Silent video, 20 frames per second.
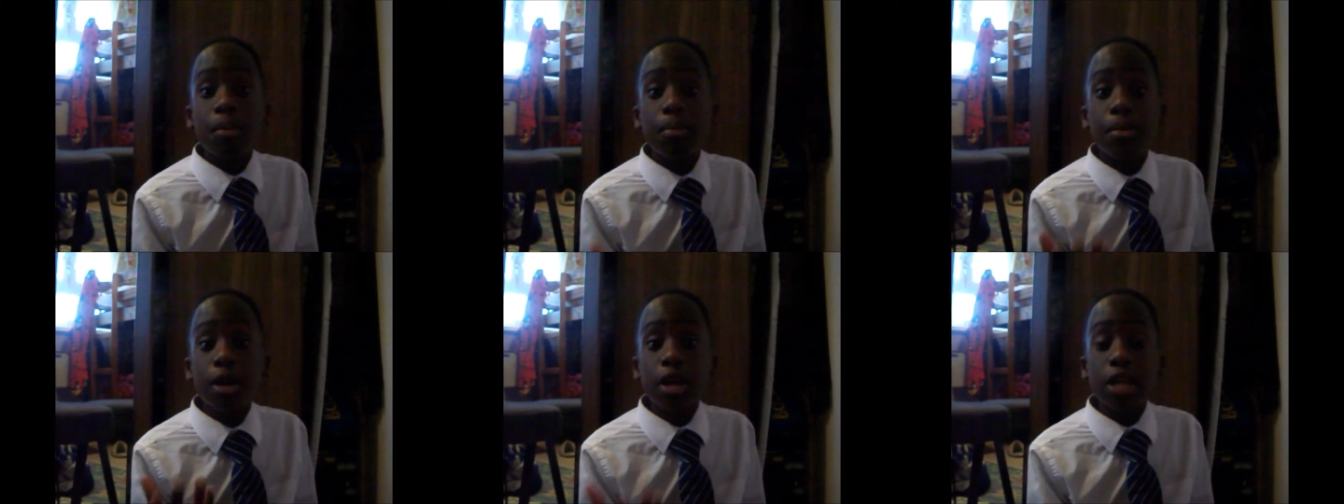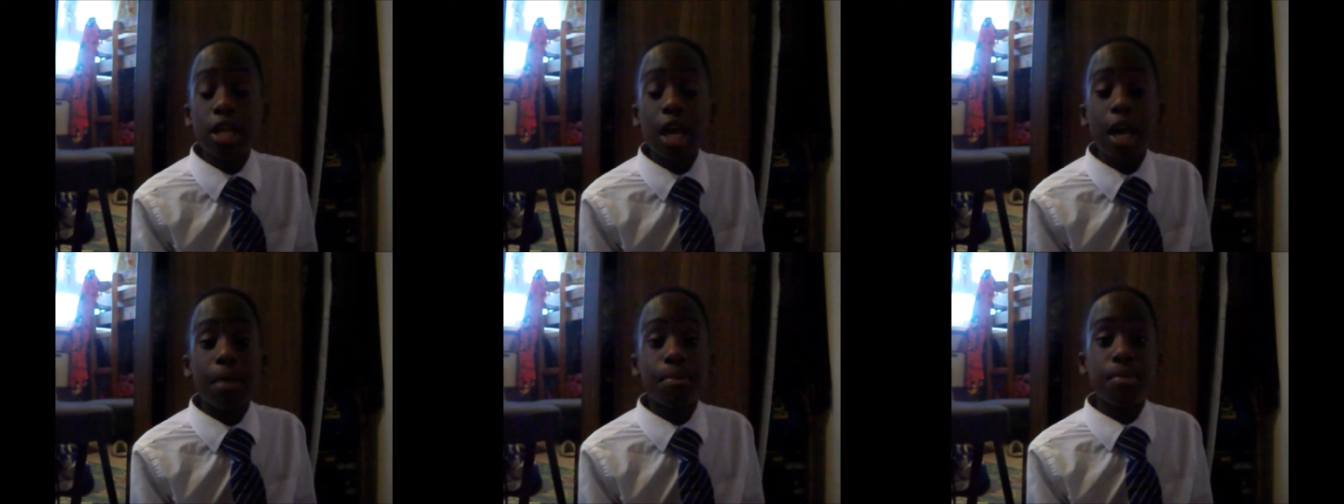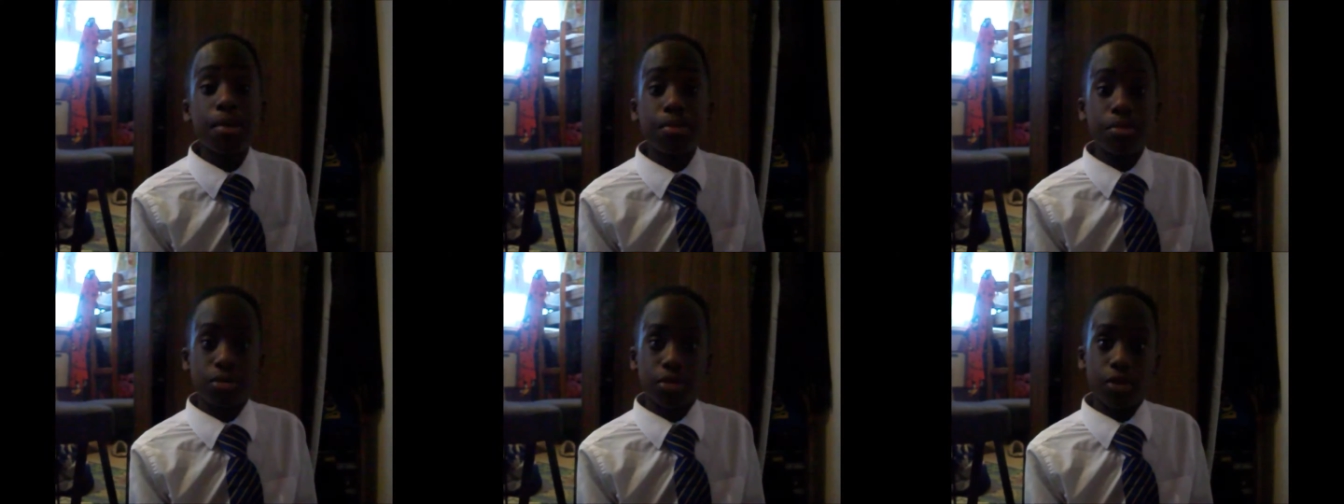But yeah,
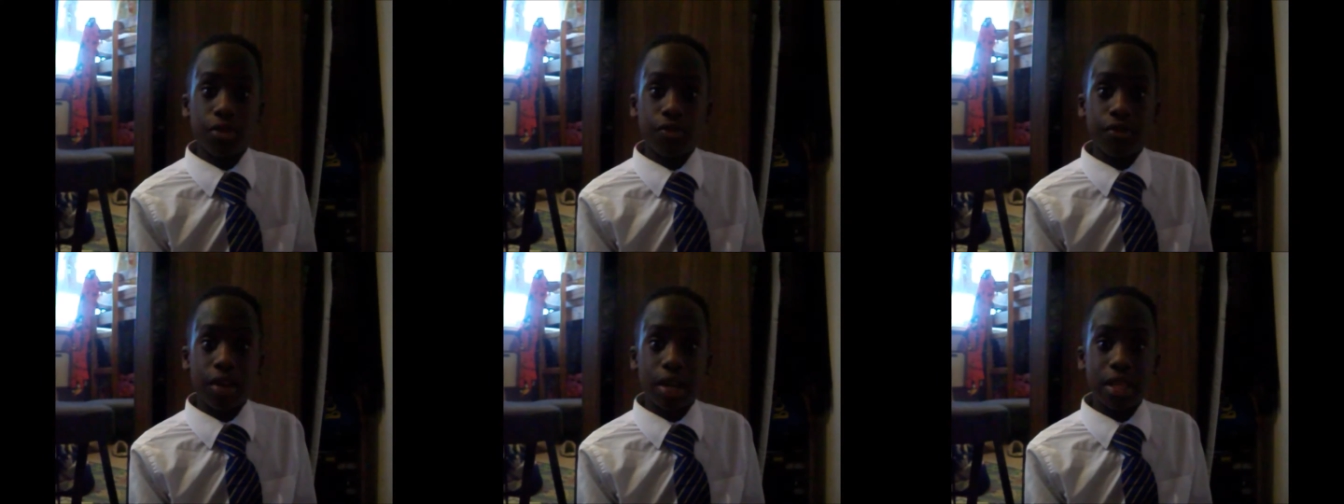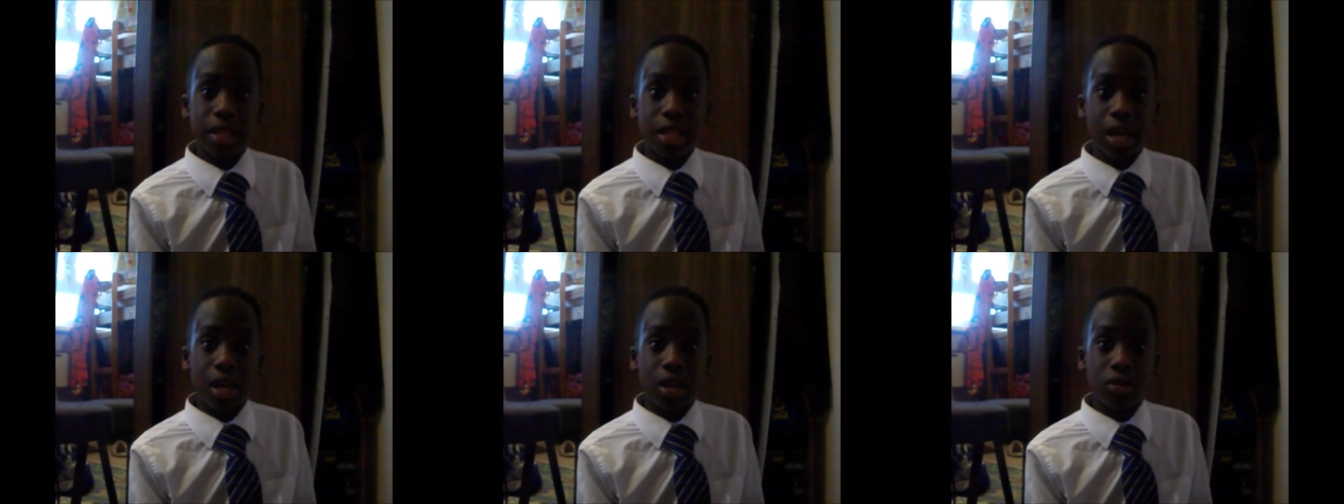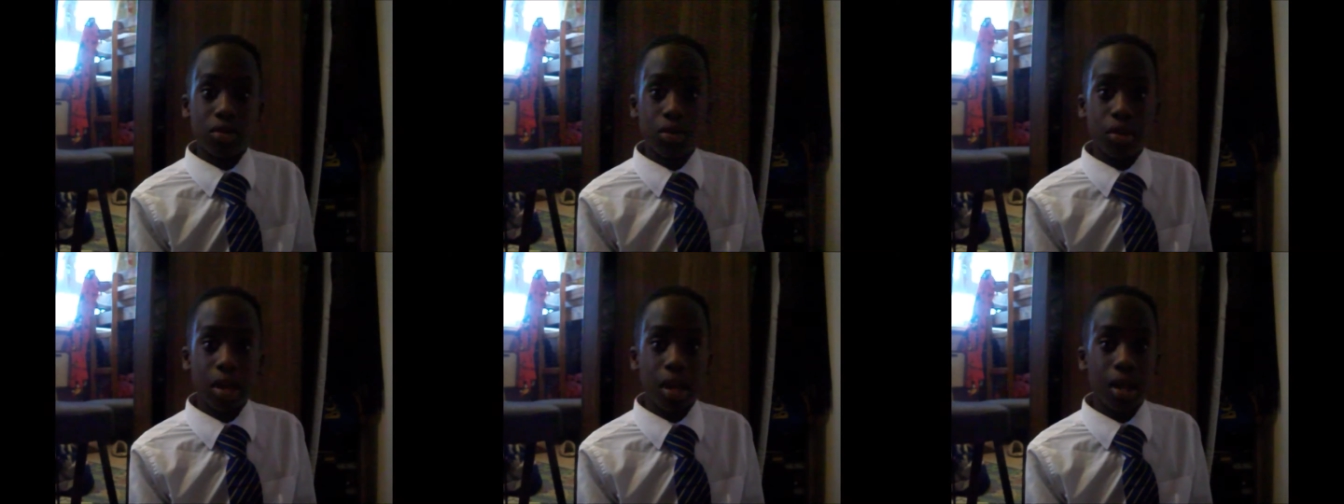people don't find that
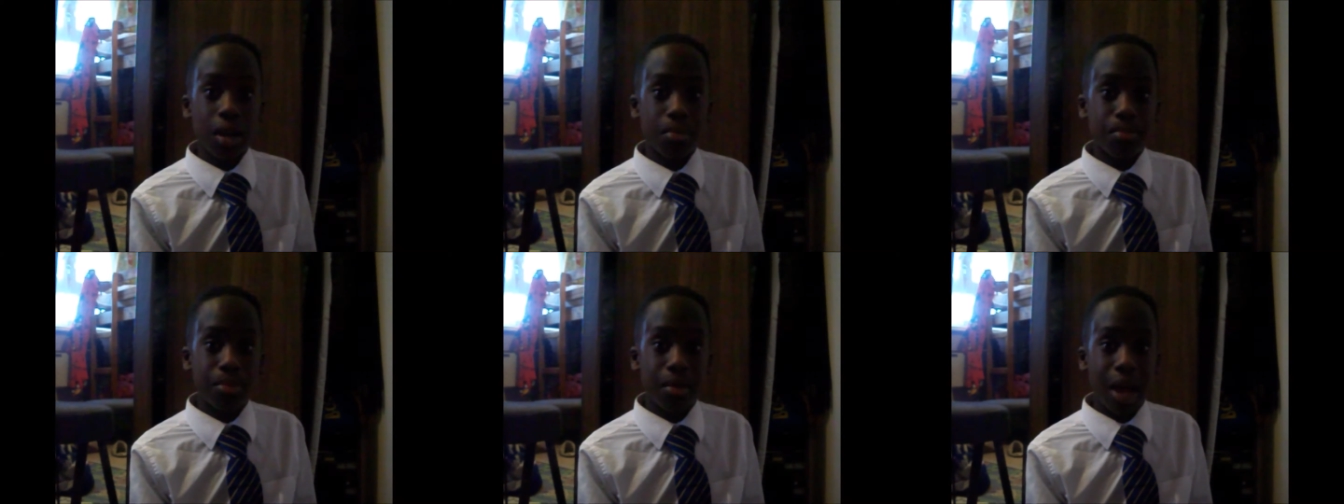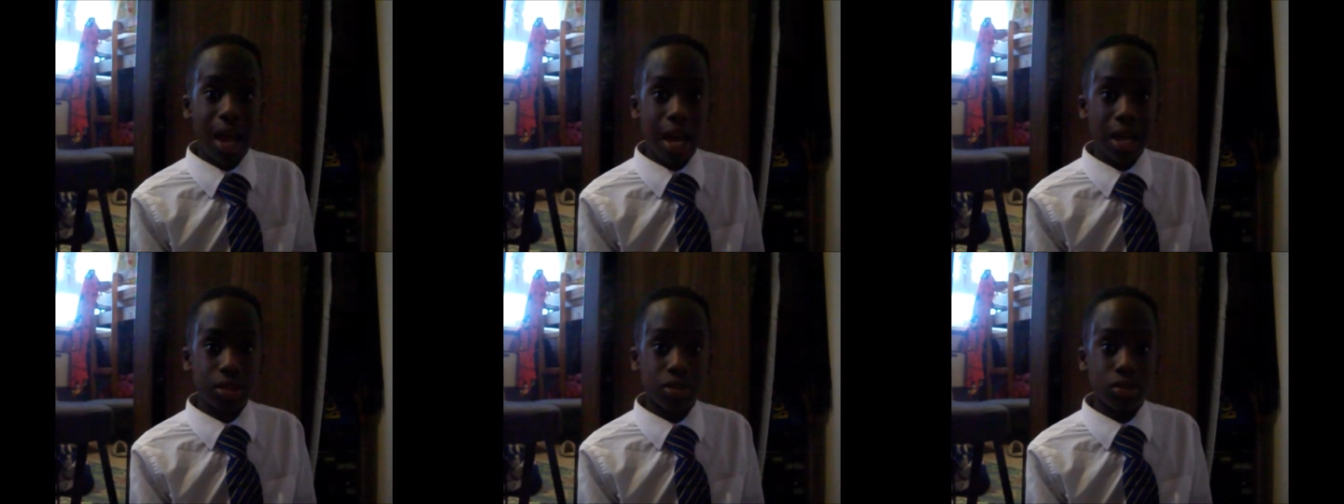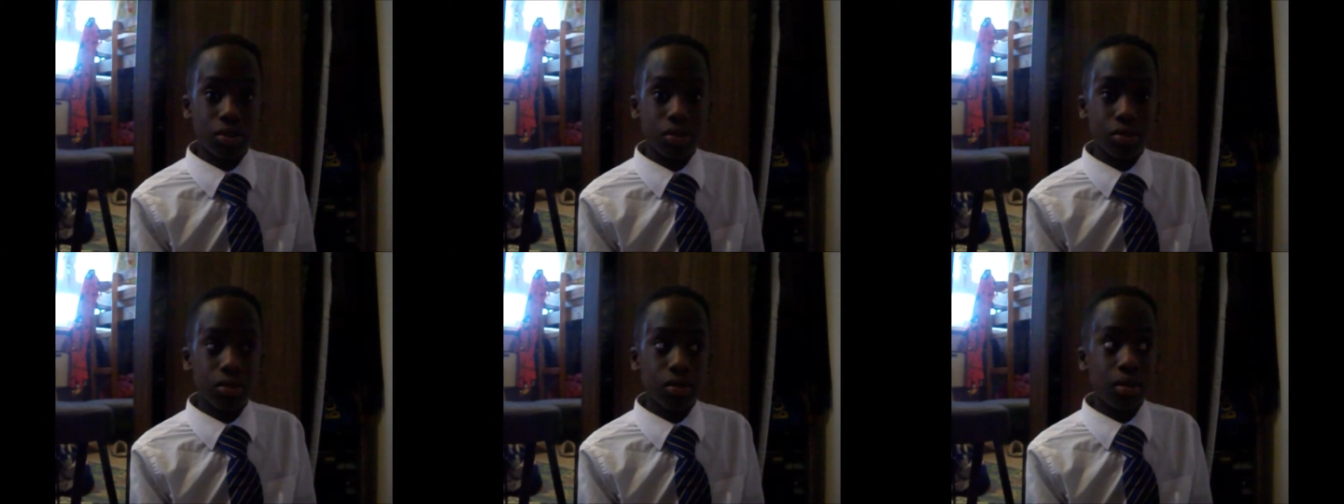annoying, but I
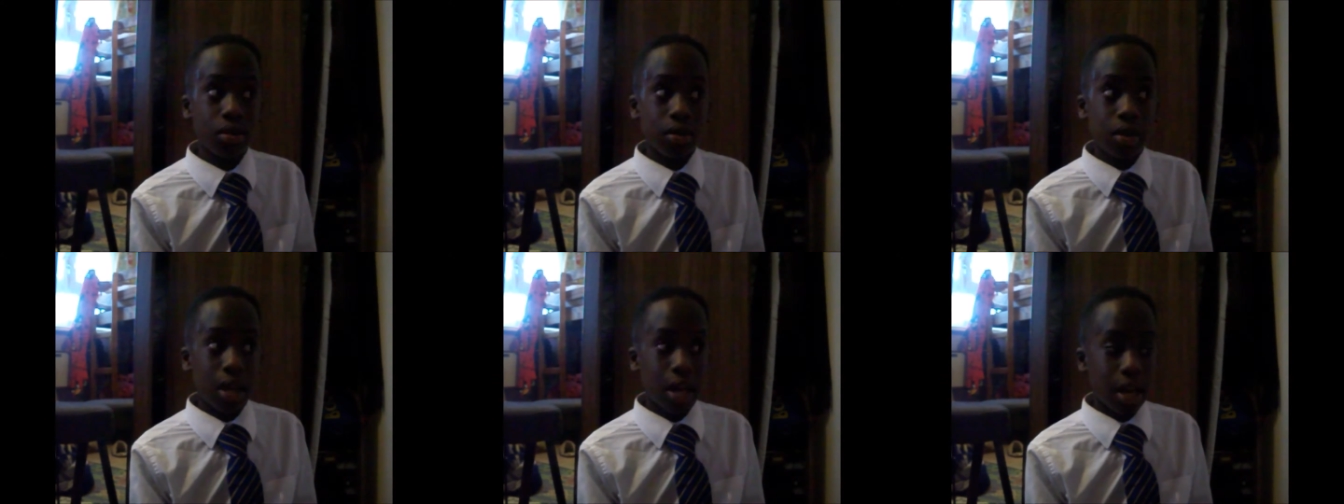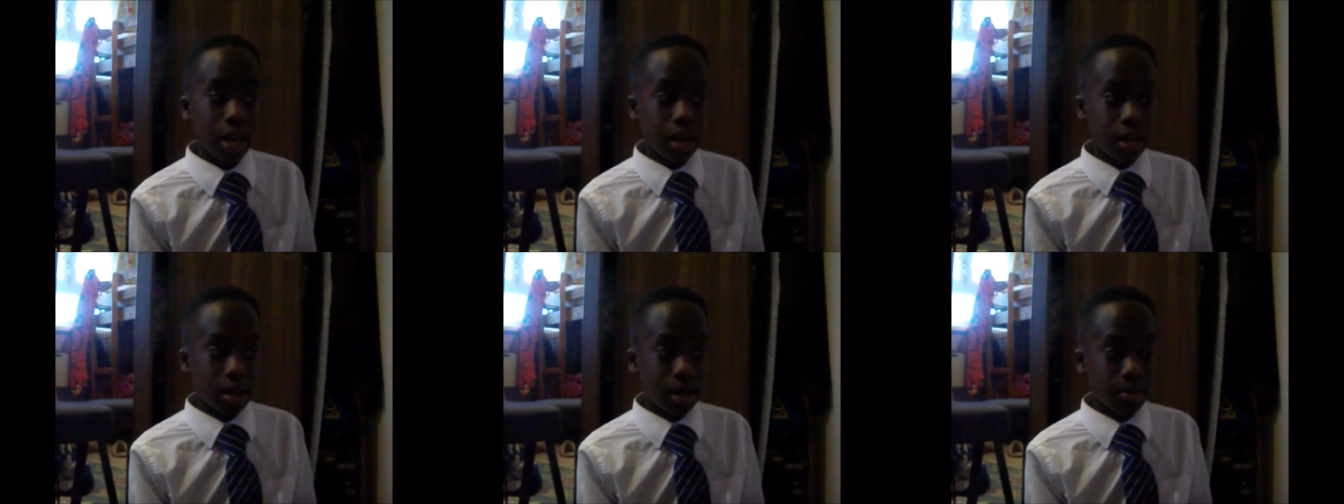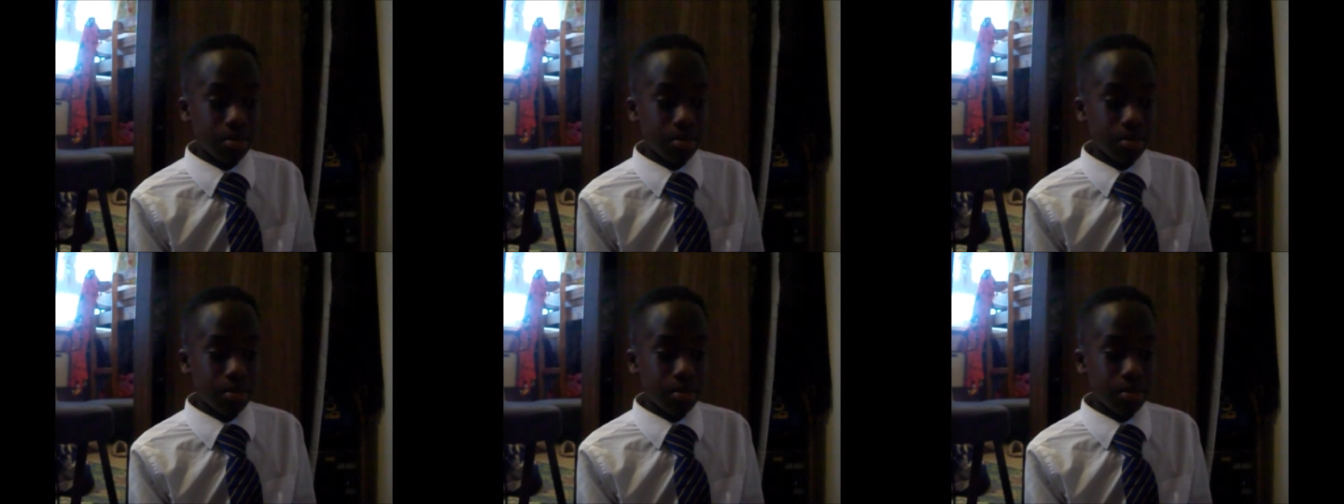do, and